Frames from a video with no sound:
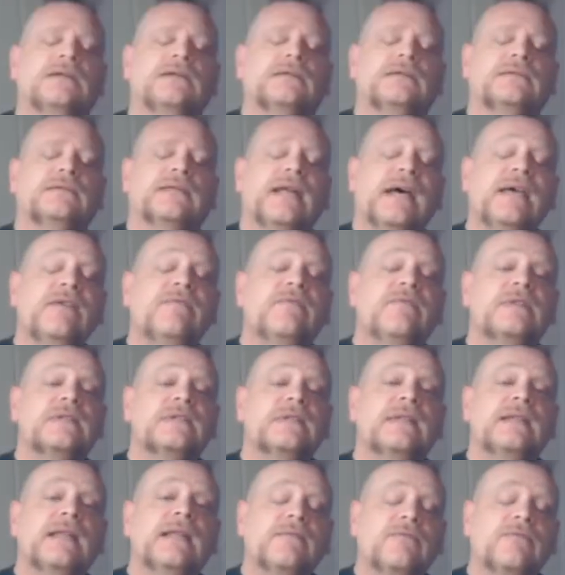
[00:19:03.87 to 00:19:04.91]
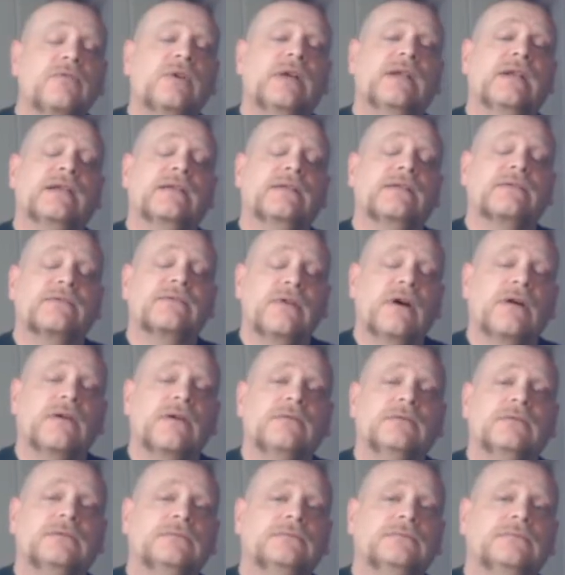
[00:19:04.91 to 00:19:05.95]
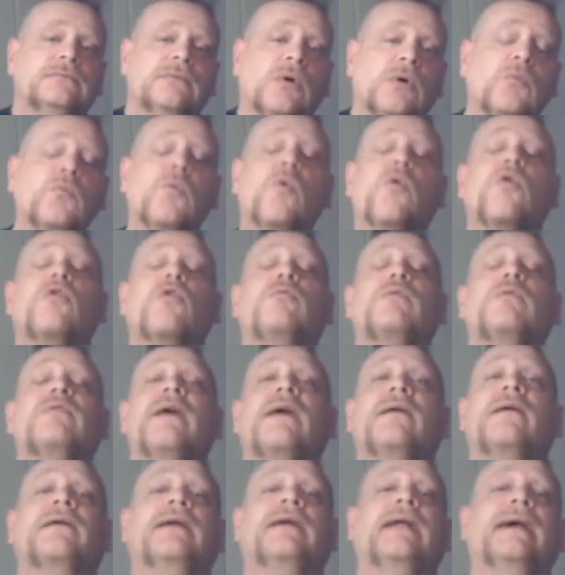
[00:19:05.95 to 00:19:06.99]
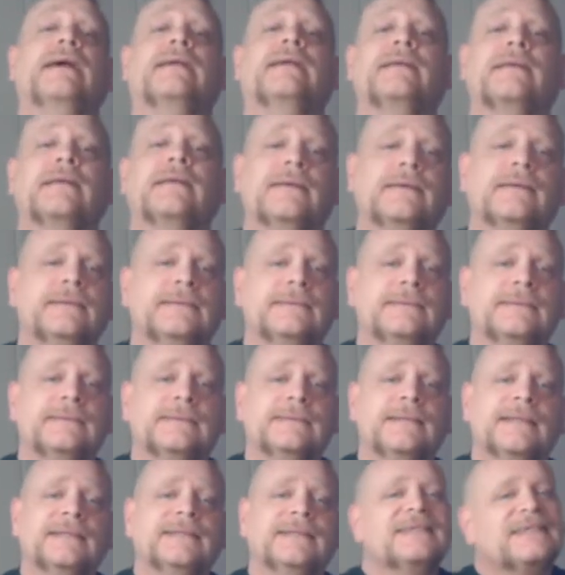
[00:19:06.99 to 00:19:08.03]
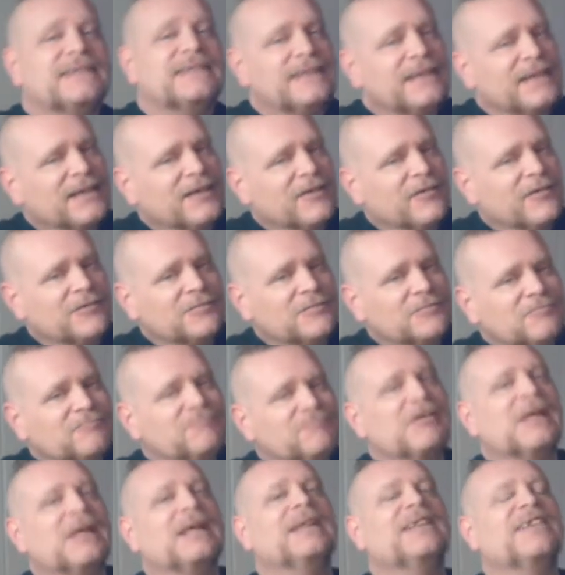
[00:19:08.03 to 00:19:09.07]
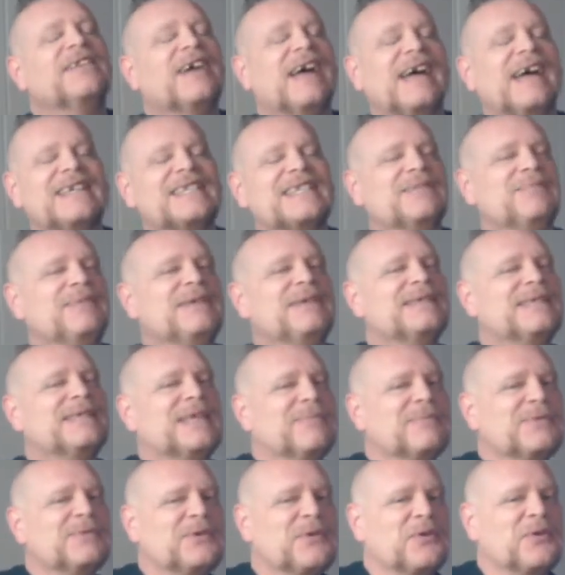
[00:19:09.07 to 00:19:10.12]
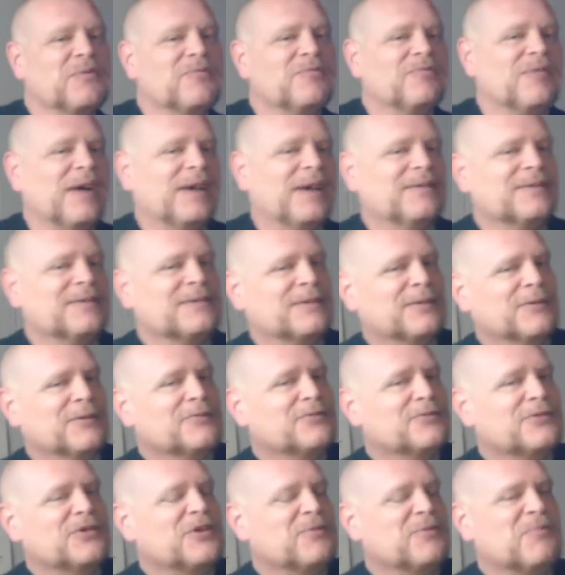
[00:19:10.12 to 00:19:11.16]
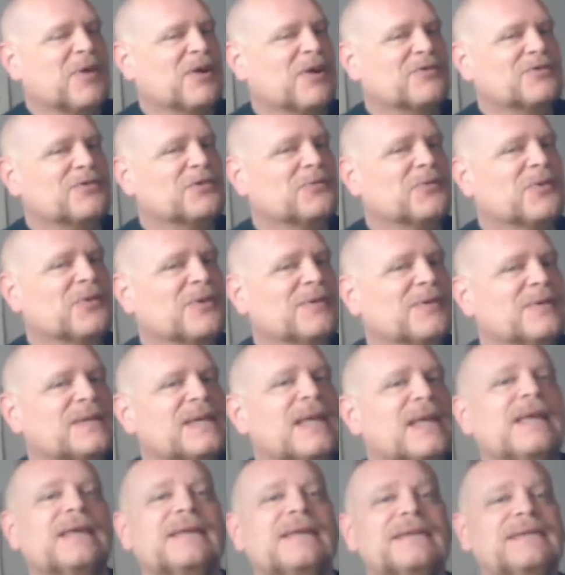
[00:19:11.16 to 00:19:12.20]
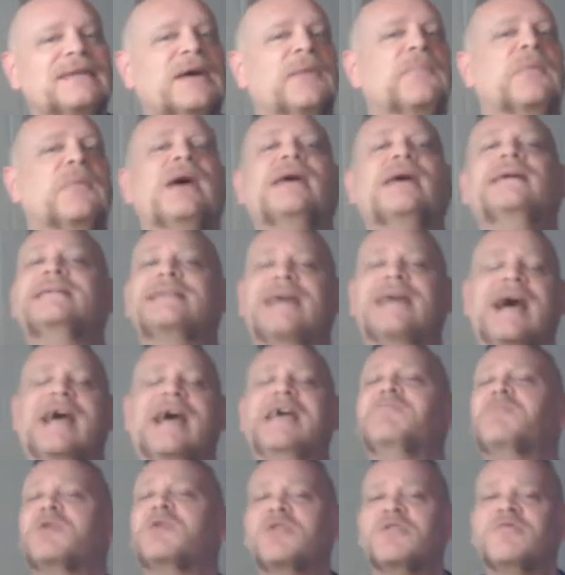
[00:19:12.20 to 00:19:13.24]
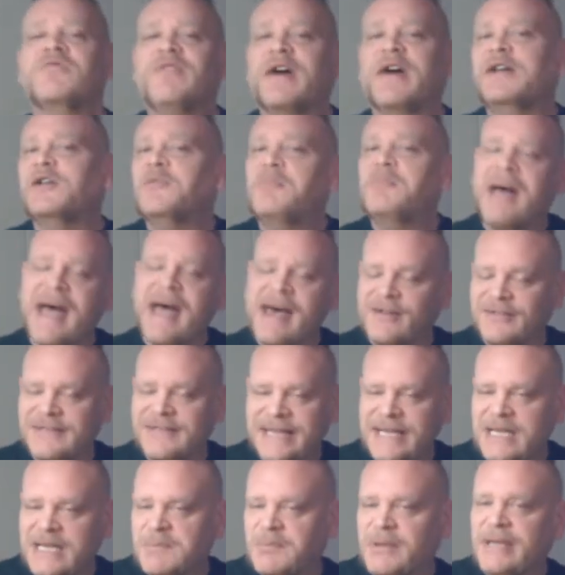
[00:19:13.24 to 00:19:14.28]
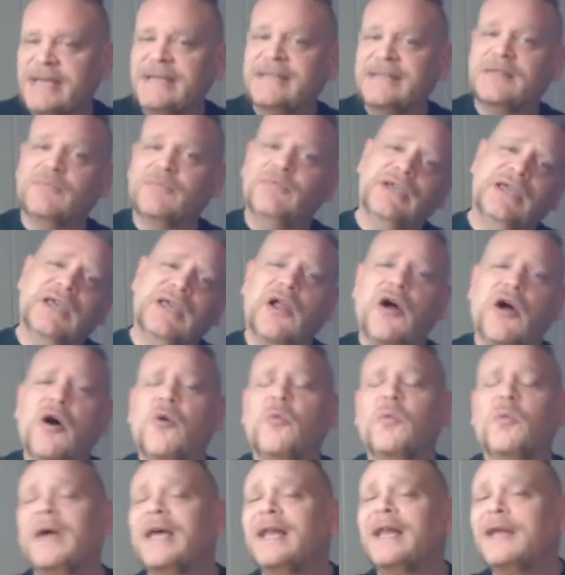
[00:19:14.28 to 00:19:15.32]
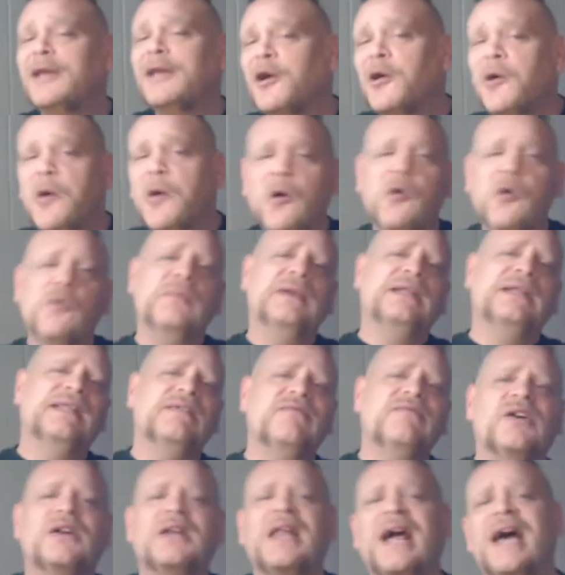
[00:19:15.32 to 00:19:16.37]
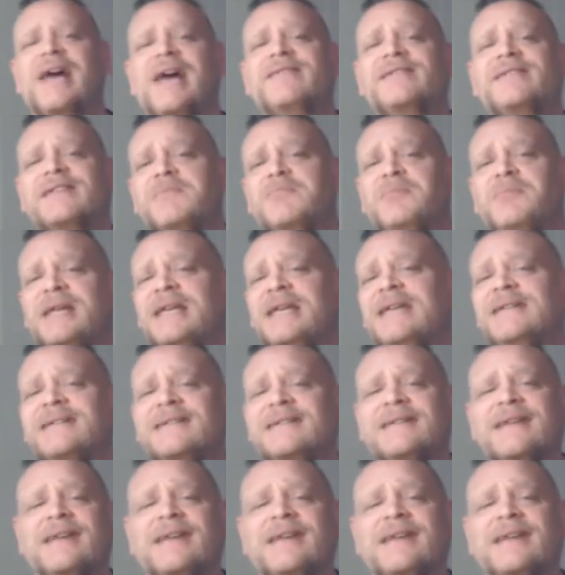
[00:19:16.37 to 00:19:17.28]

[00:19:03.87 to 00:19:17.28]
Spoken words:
Life is a never-ending struggle, a war without an end. Still, there has to be some sort of final solution to march towards, some time where the final battle takes place and we can all win and go home and live our lives in peace.